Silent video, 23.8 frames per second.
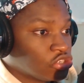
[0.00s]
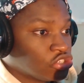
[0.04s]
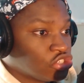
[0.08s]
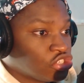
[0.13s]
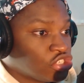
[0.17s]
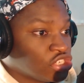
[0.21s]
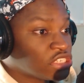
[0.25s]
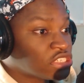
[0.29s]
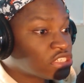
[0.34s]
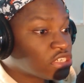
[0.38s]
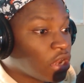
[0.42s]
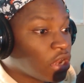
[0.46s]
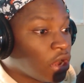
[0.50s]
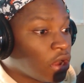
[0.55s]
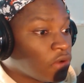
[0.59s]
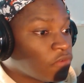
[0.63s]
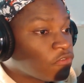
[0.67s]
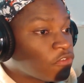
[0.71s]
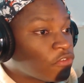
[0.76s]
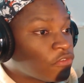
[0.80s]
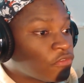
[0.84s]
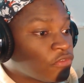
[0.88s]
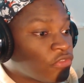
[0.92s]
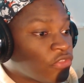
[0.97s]
Just
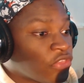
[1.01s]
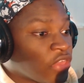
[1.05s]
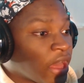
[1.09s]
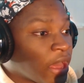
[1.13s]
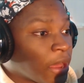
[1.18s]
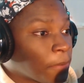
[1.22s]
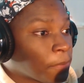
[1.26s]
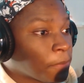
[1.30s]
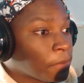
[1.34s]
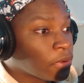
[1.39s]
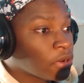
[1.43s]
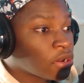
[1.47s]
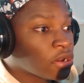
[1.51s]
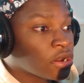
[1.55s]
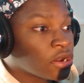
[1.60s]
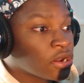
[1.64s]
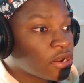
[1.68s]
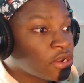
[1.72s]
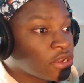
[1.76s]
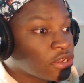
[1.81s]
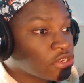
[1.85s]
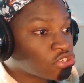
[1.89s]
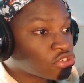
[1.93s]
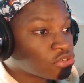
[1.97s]
off of that
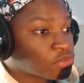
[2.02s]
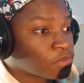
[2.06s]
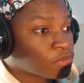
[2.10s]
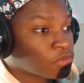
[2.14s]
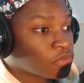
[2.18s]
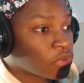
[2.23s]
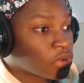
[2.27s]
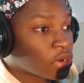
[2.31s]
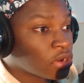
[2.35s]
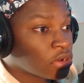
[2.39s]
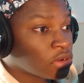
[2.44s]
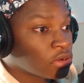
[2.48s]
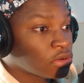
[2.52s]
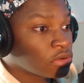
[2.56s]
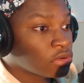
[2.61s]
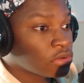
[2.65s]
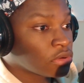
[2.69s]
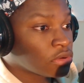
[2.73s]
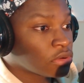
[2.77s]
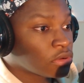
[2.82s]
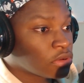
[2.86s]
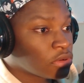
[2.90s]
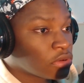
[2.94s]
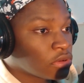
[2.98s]
punch,
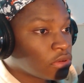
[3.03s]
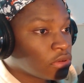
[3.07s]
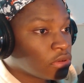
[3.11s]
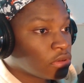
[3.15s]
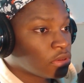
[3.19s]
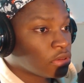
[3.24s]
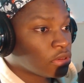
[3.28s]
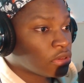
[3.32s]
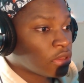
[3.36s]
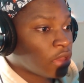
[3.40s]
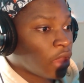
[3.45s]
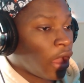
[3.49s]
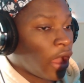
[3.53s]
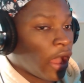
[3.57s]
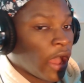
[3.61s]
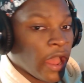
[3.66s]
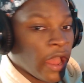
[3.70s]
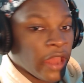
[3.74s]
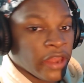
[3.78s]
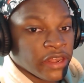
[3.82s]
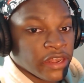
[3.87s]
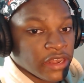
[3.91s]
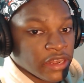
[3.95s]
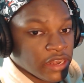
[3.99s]
bro.
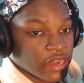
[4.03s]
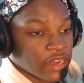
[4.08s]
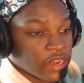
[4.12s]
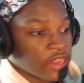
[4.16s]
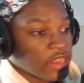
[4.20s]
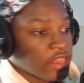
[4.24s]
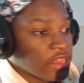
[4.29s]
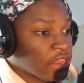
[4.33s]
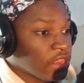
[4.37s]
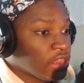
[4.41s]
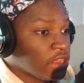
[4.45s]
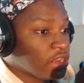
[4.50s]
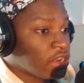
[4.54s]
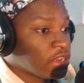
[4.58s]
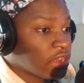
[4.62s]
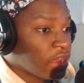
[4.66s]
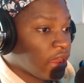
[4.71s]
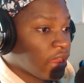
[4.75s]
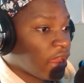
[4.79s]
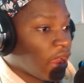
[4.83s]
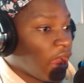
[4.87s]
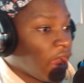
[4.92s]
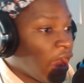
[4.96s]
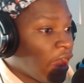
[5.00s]
I need
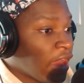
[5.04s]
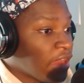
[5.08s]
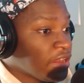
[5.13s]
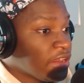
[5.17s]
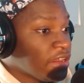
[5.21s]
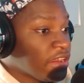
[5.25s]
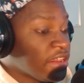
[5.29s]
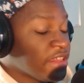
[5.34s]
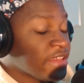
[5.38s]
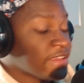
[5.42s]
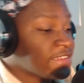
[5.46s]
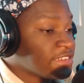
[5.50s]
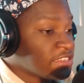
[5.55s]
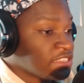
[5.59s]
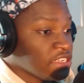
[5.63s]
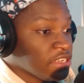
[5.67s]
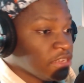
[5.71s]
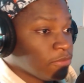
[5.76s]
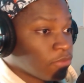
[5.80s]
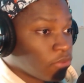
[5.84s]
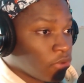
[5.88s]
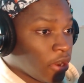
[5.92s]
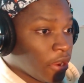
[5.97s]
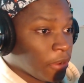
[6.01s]
to see
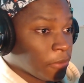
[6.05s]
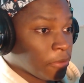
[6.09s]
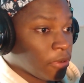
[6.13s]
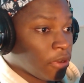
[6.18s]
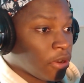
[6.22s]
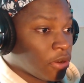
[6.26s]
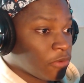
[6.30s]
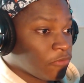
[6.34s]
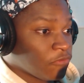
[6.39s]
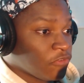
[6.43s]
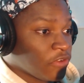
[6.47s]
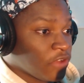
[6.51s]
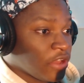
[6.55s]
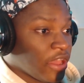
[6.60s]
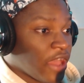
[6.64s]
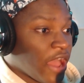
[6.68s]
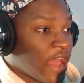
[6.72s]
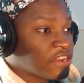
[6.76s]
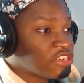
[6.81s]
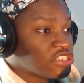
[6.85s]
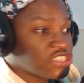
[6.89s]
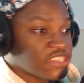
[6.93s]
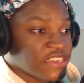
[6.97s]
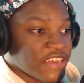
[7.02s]
Prime Garp fight. I
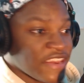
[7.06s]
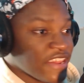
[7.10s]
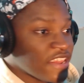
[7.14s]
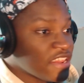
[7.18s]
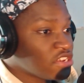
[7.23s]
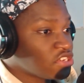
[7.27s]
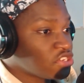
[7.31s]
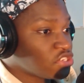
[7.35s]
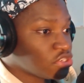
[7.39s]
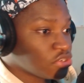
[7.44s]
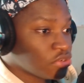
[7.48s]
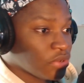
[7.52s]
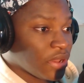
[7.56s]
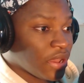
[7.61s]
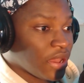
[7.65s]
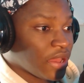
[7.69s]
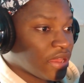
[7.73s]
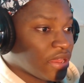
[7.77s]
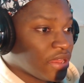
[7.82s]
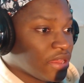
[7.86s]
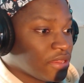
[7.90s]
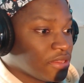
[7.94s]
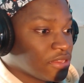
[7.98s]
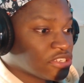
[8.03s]
just need to.
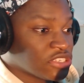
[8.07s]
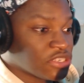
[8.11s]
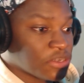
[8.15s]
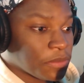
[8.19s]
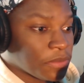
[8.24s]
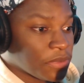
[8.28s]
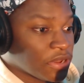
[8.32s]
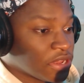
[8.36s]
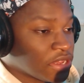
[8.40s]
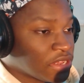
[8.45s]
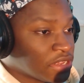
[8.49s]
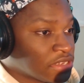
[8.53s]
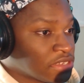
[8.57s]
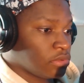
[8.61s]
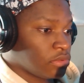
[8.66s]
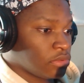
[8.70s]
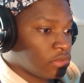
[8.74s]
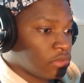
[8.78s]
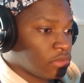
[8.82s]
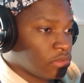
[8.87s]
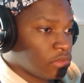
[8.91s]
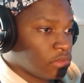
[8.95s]
It's a must.